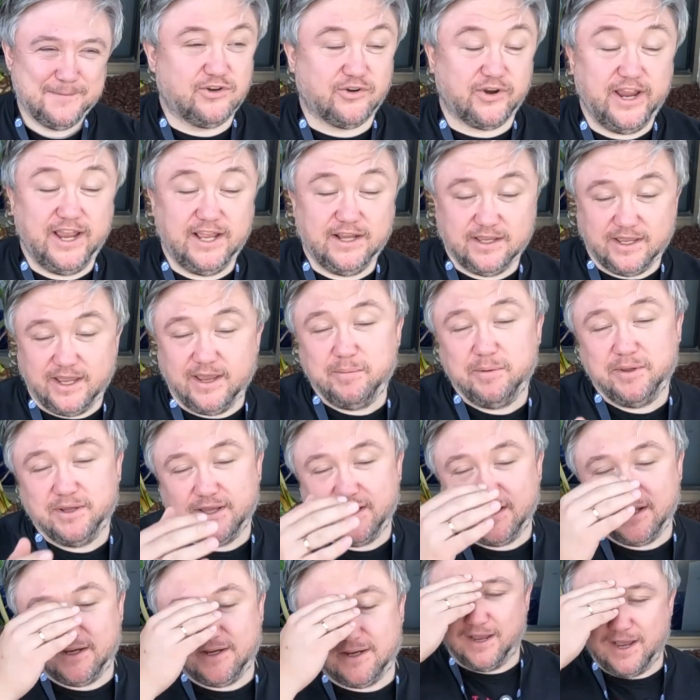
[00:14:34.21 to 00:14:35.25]
Great. I mean,
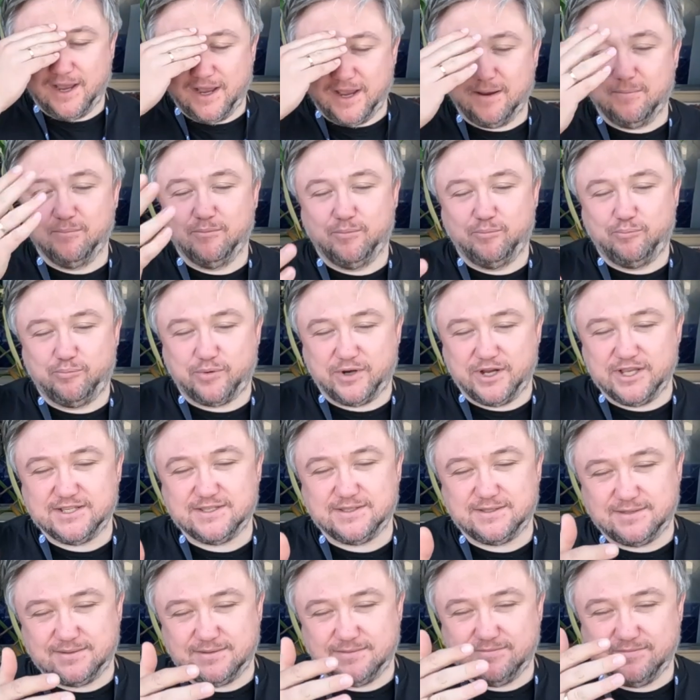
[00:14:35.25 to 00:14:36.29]
like, I'm impressed
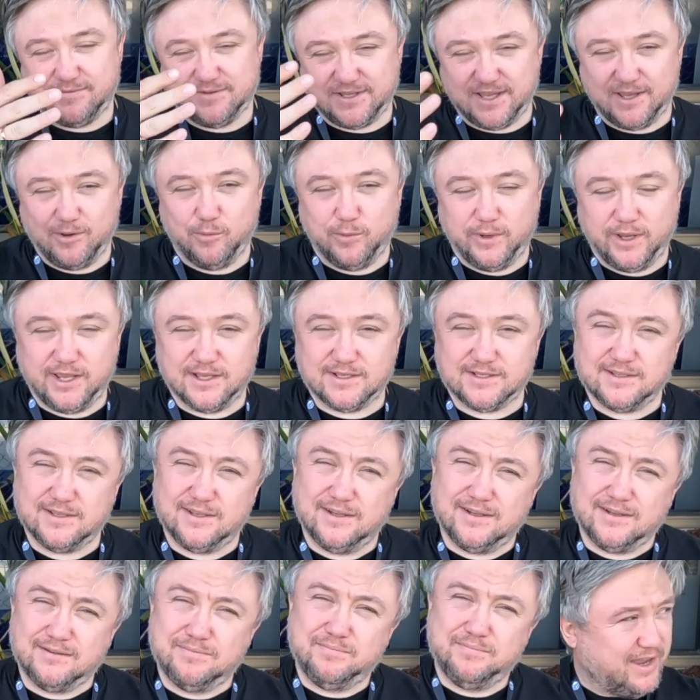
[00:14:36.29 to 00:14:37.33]
same way as
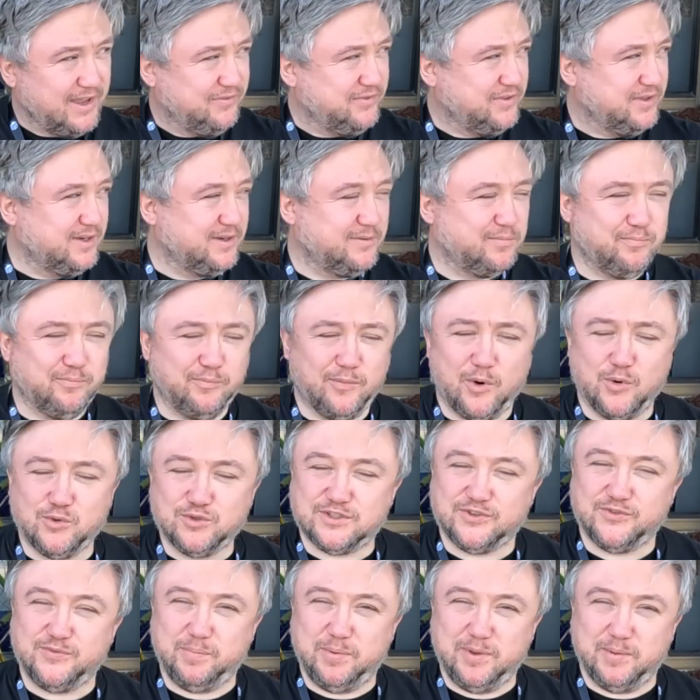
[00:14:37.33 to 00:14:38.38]
I think
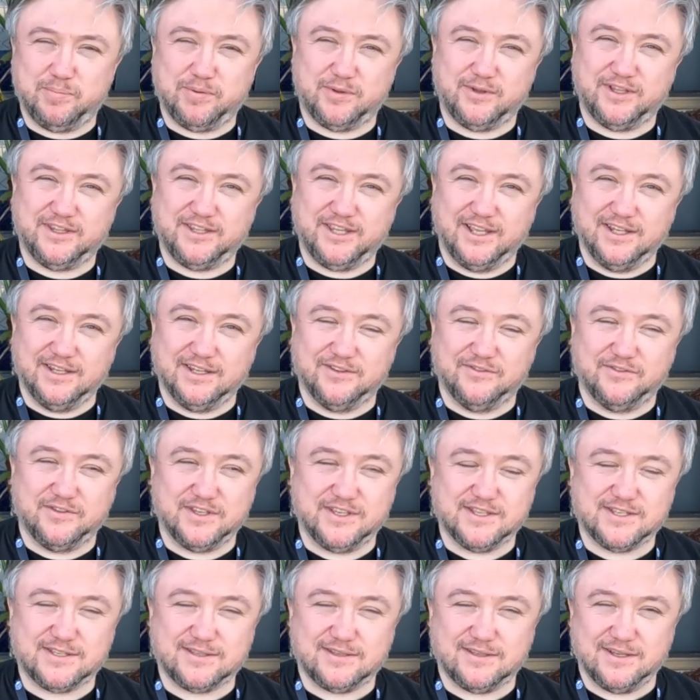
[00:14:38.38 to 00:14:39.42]
most of people attending
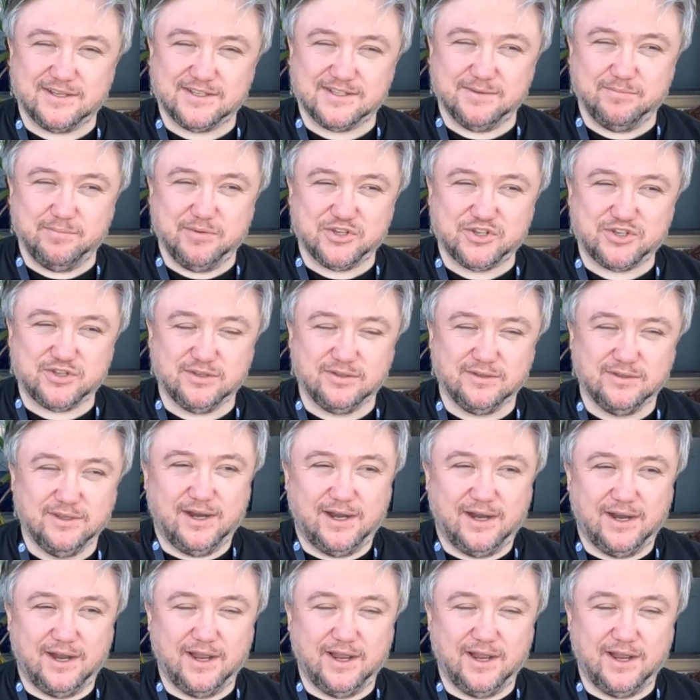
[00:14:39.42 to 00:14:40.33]
this exhibition.